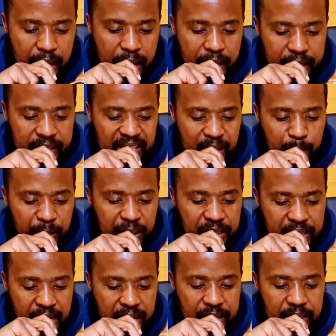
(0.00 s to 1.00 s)
and shall
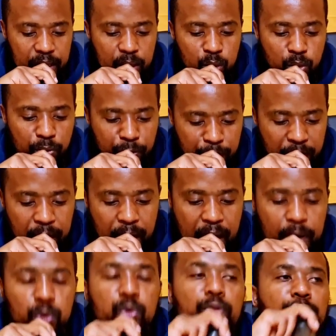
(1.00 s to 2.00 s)
be turned into fa
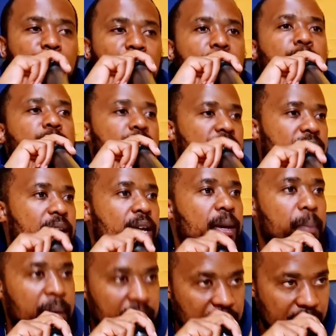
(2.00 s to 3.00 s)
unto fables,
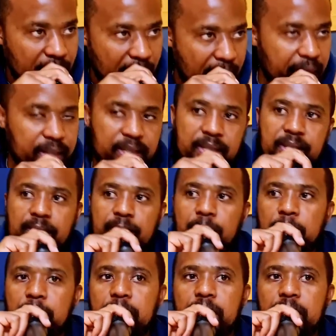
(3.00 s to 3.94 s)
meaning lies.